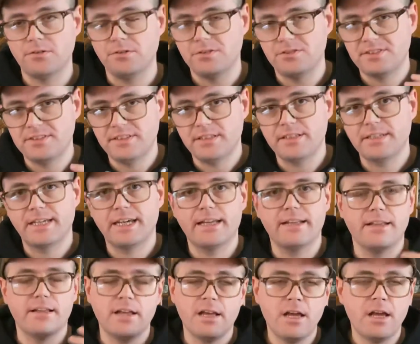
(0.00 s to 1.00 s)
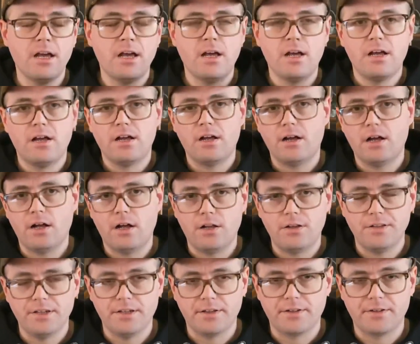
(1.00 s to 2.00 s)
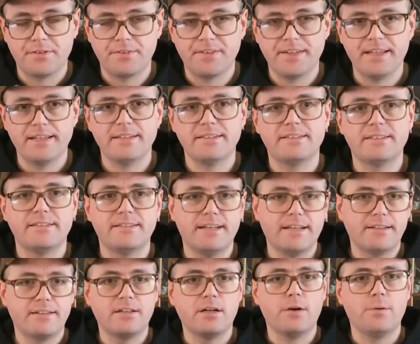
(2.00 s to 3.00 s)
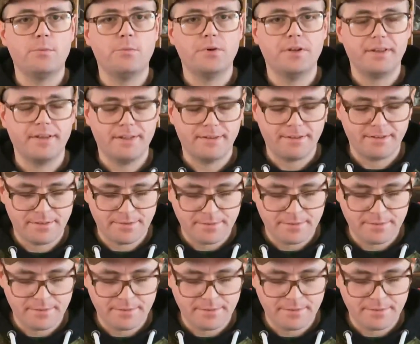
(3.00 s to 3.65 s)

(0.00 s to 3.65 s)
You still get all the other things that come with it.